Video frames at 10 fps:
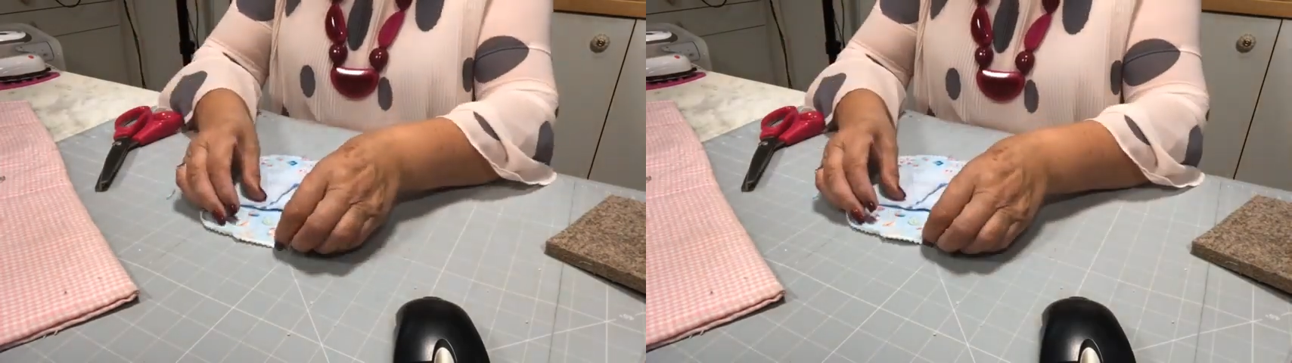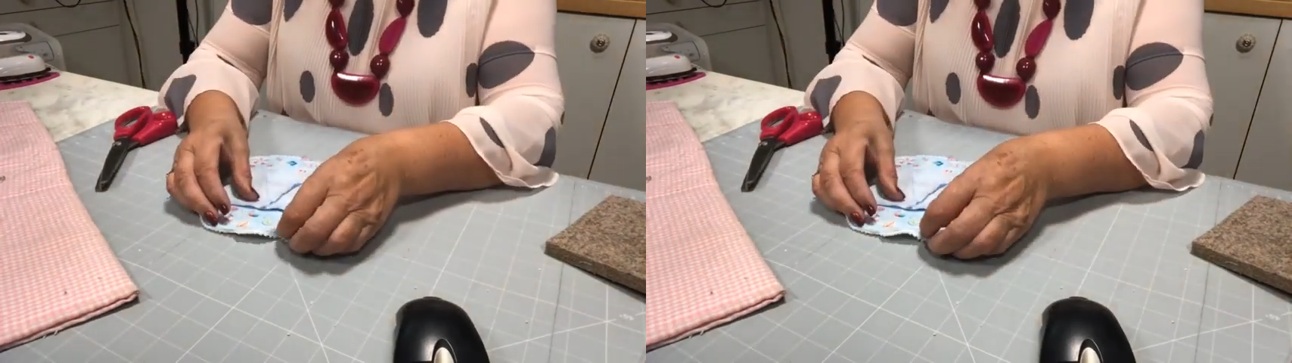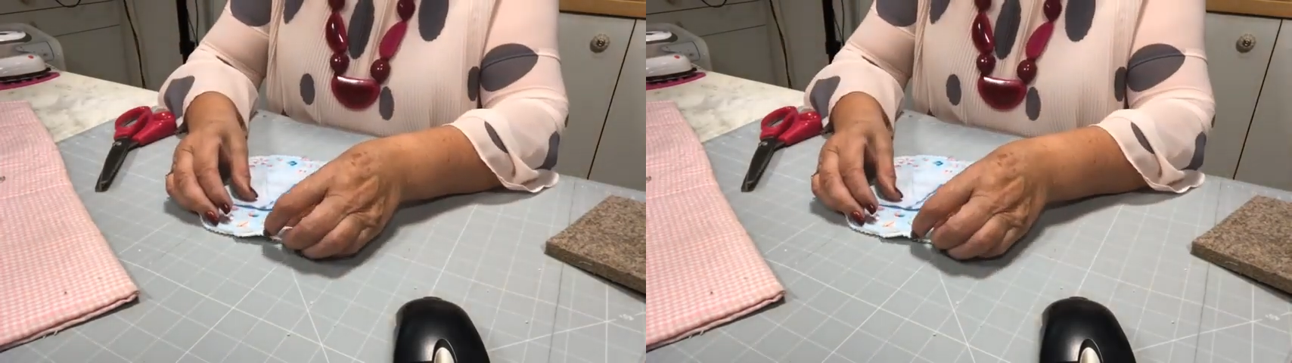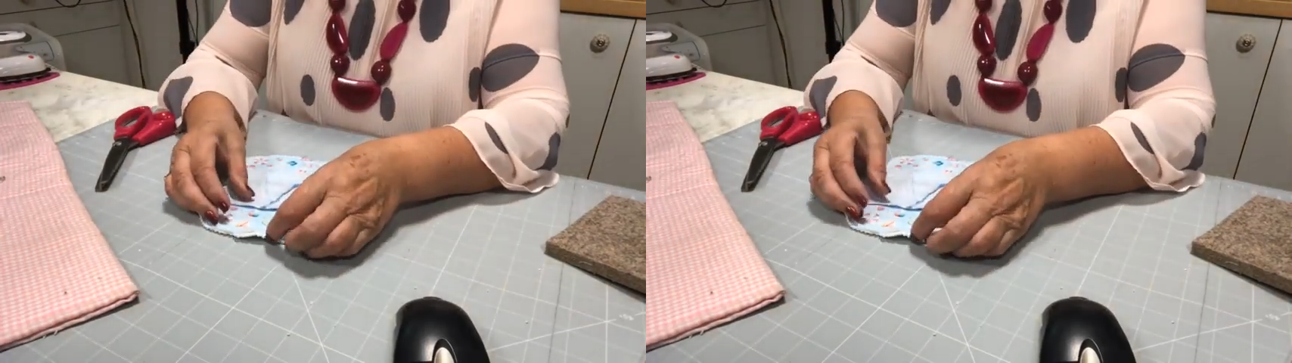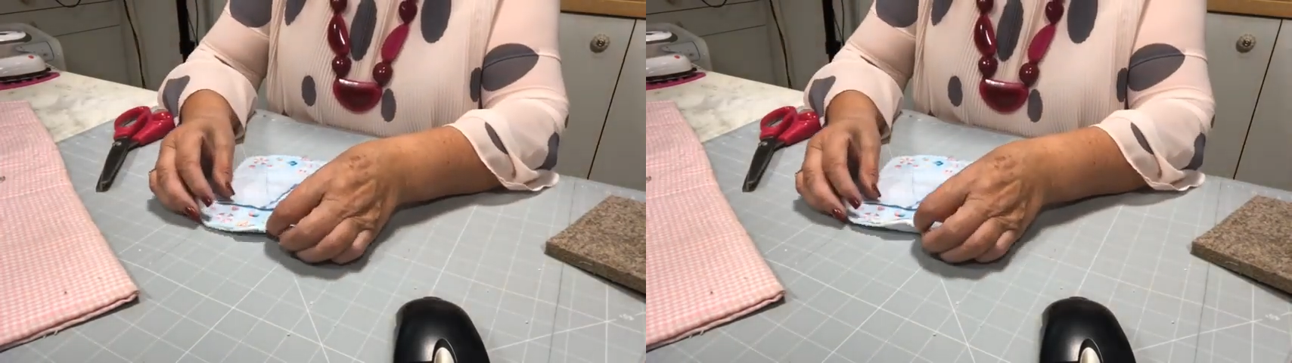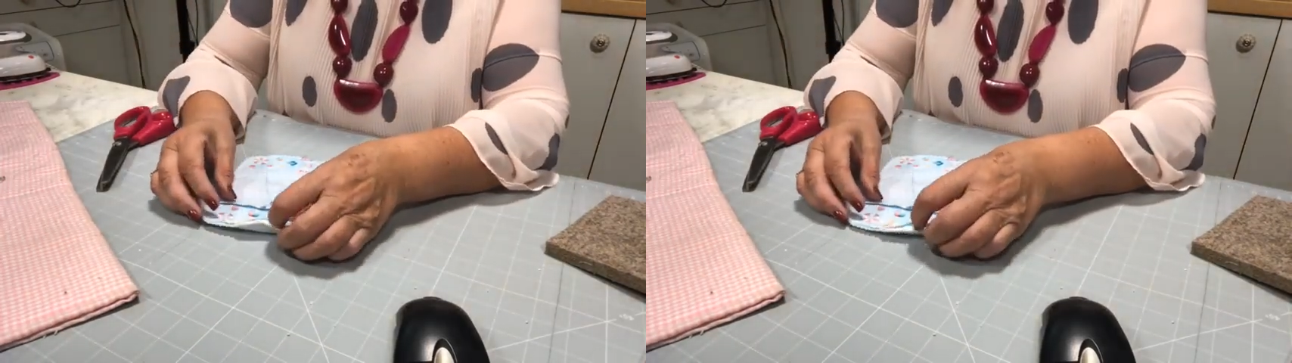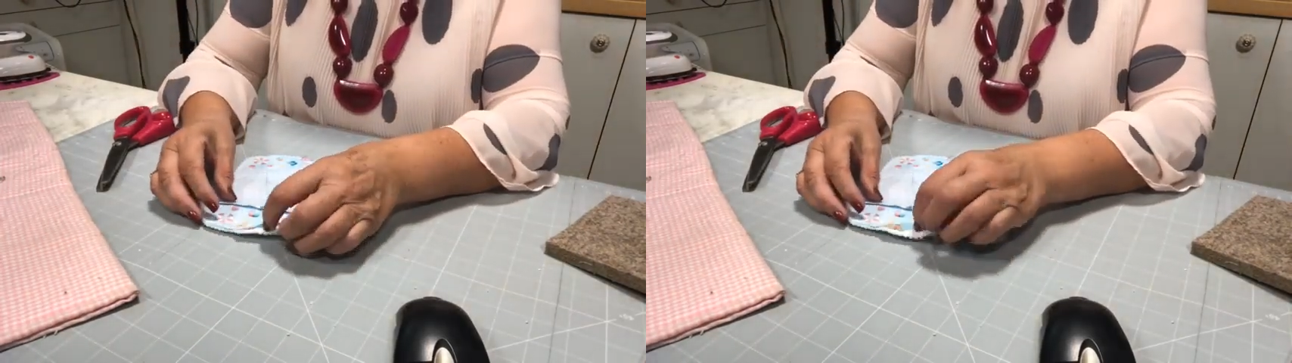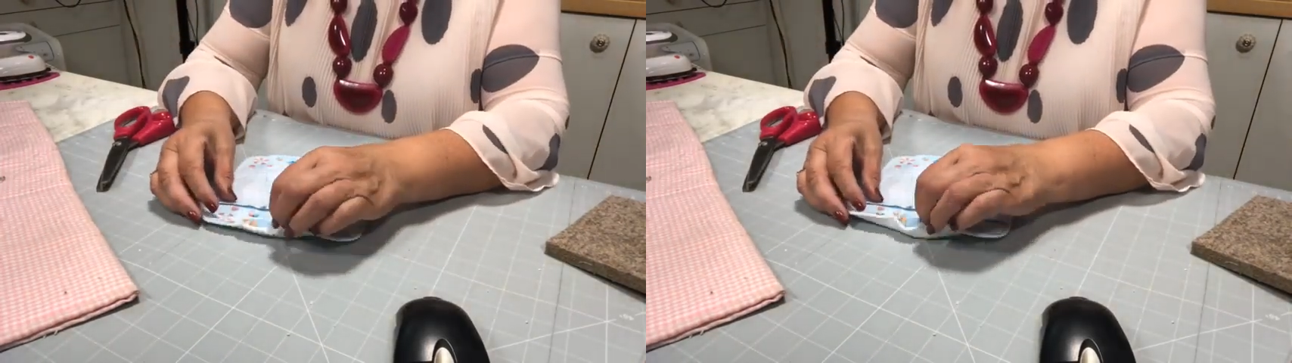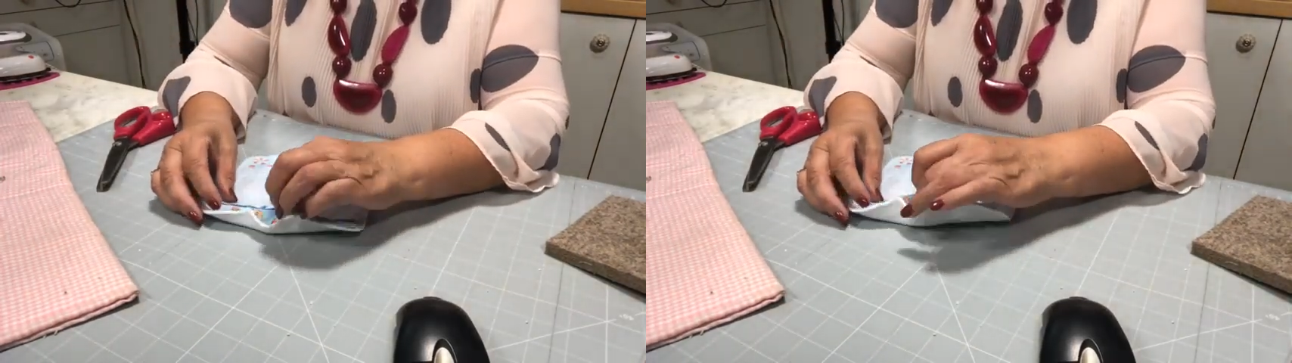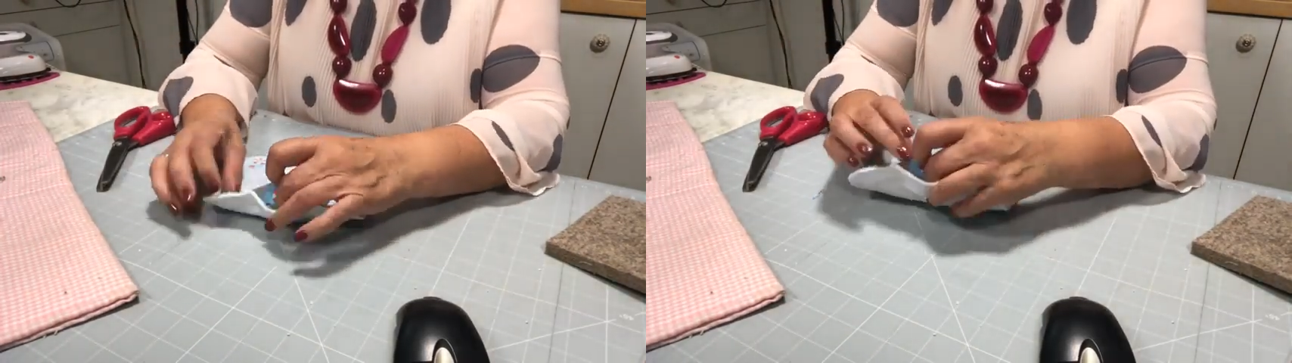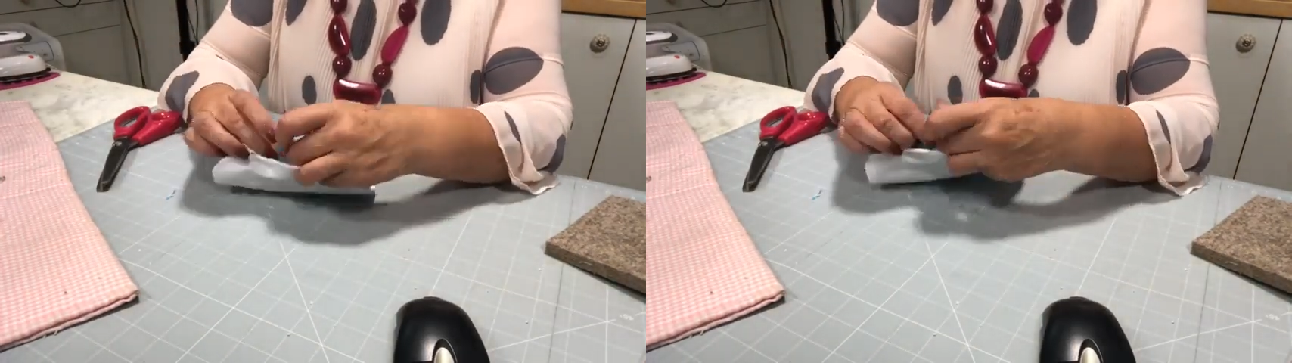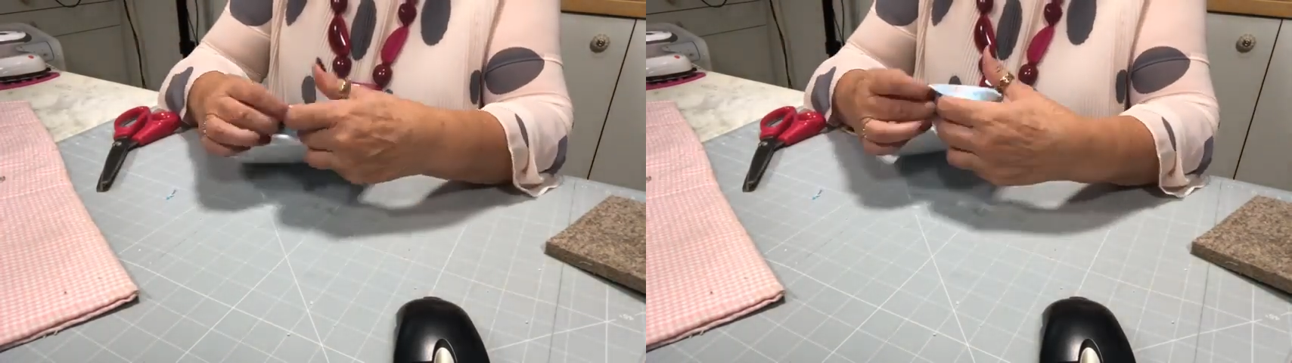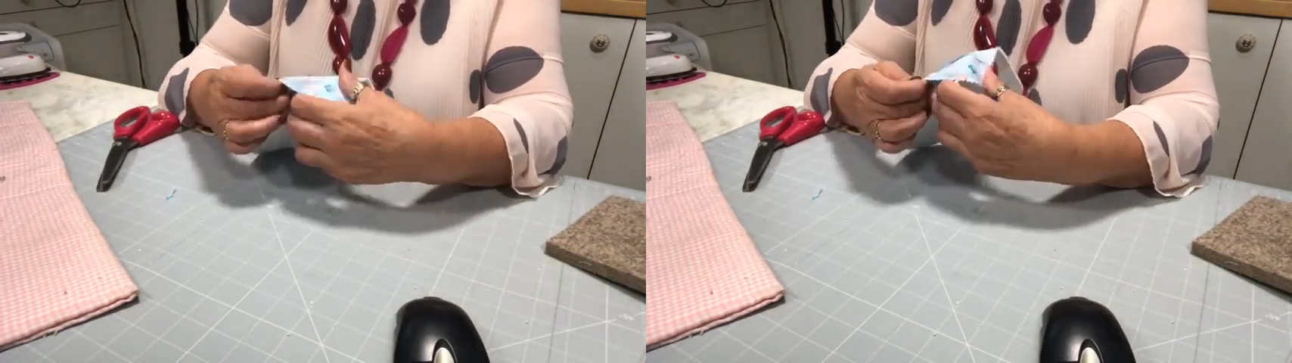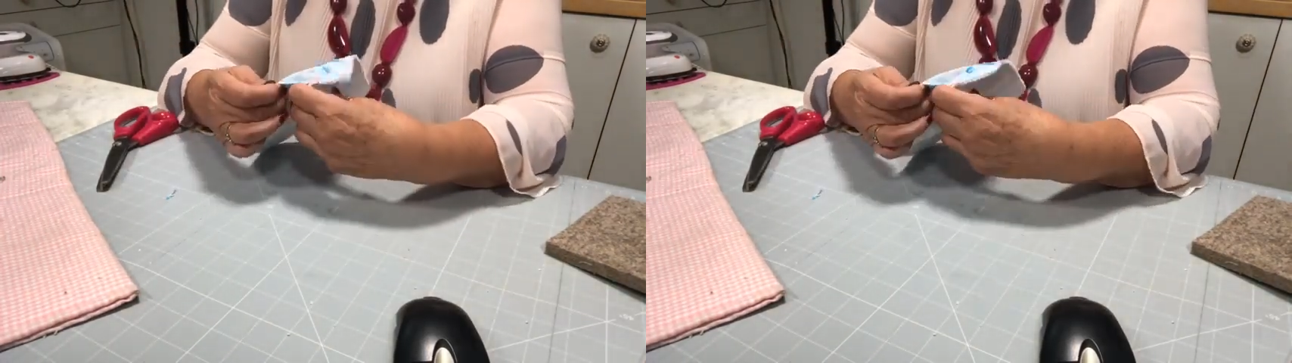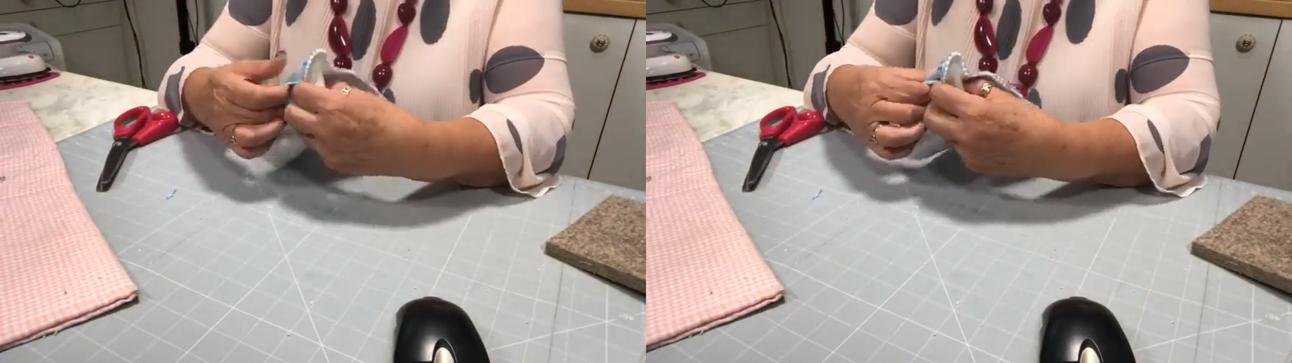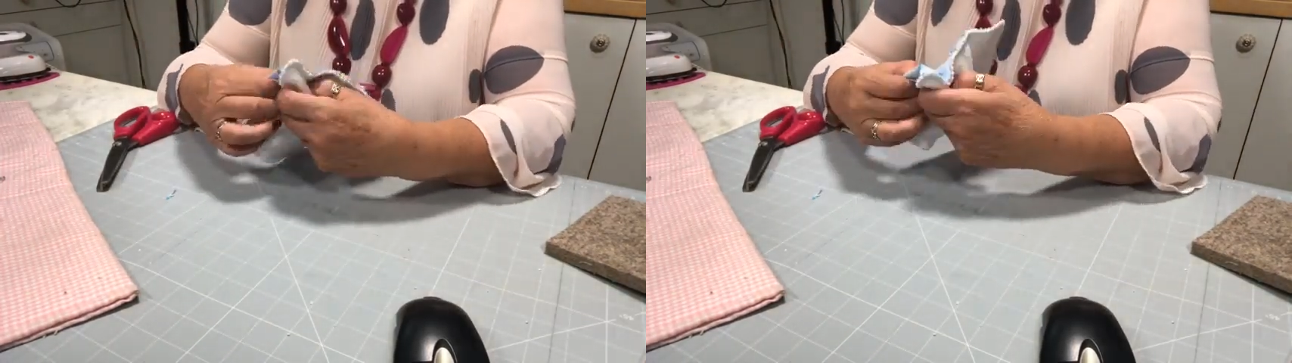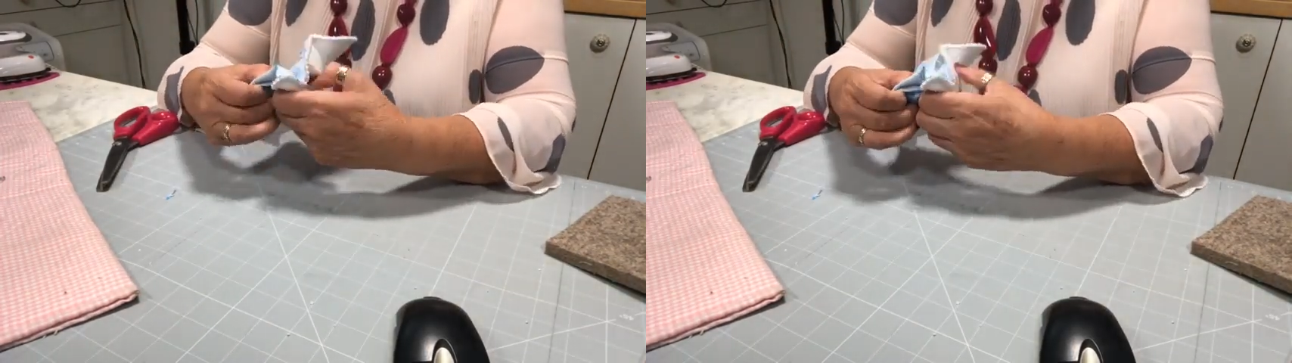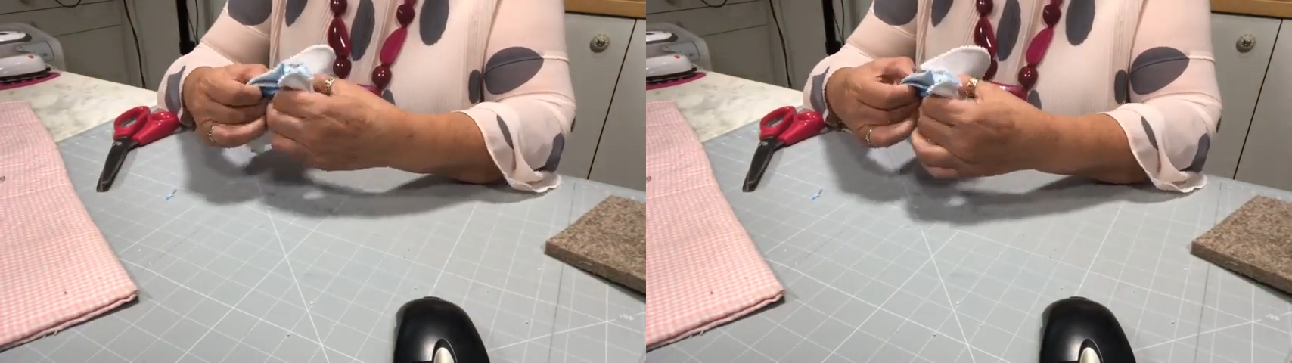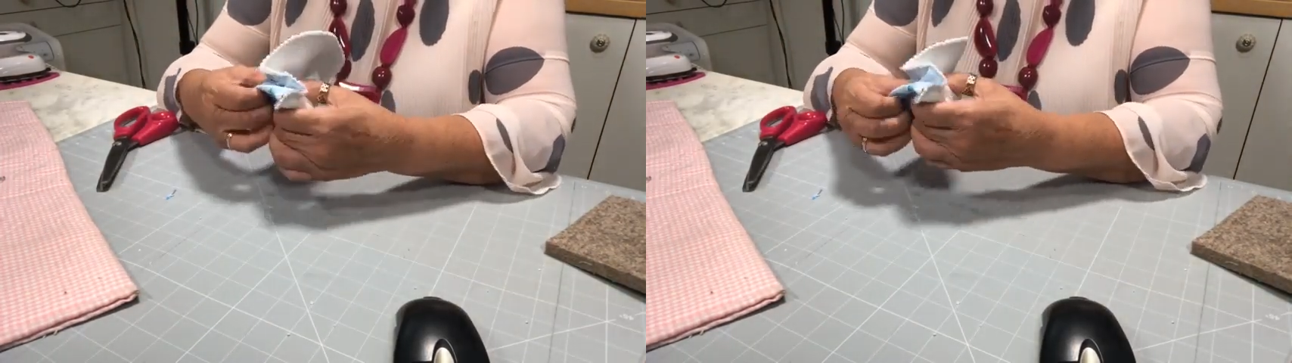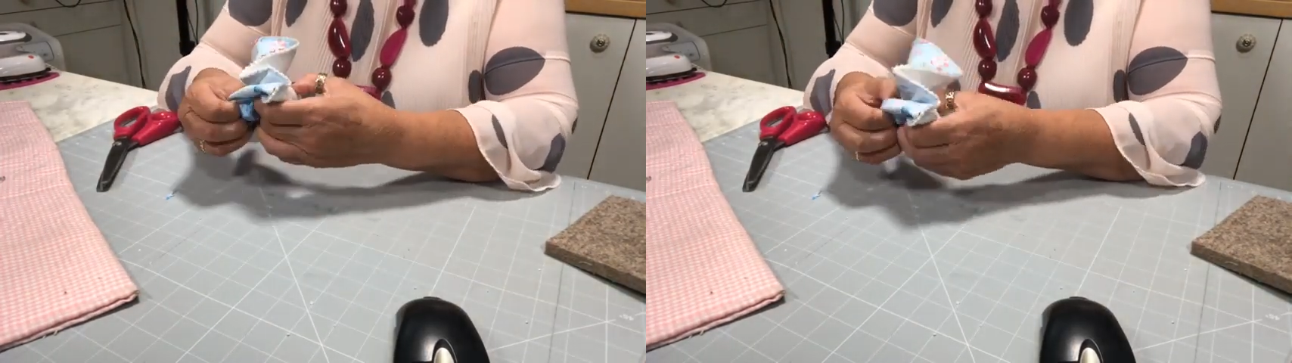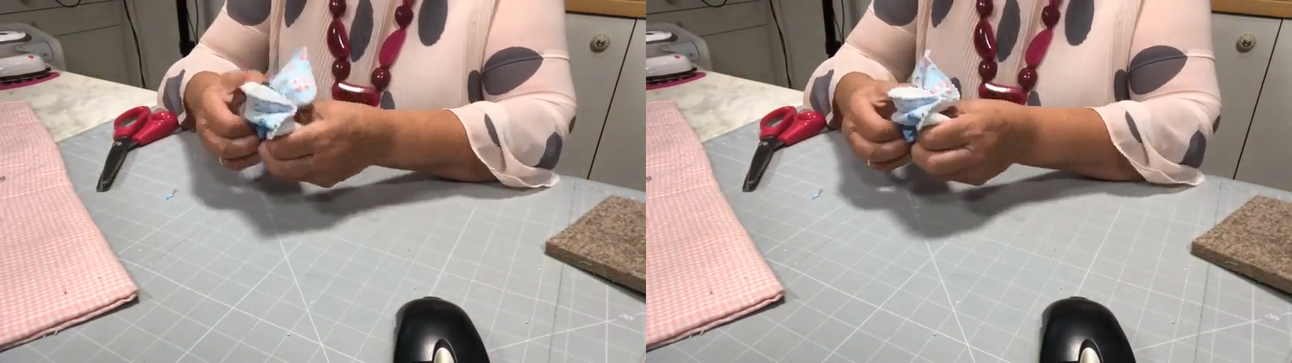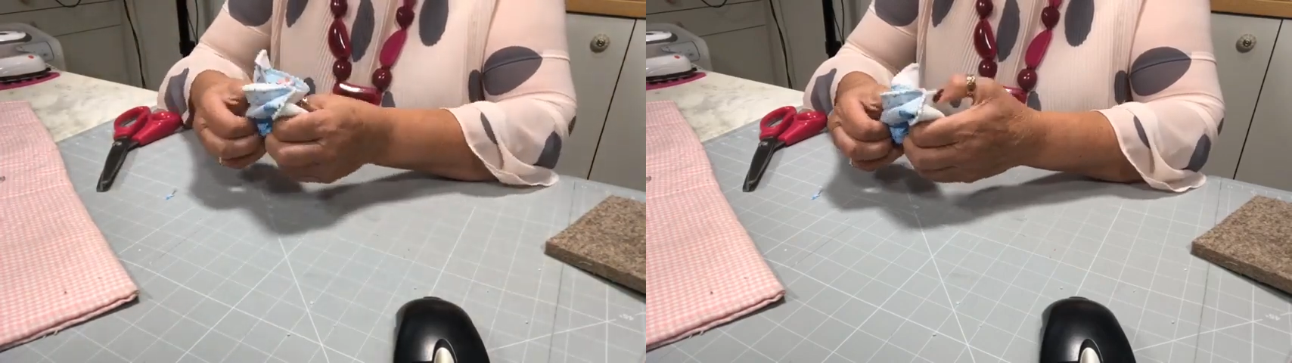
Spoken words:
No face is visible, so there are no lips to read.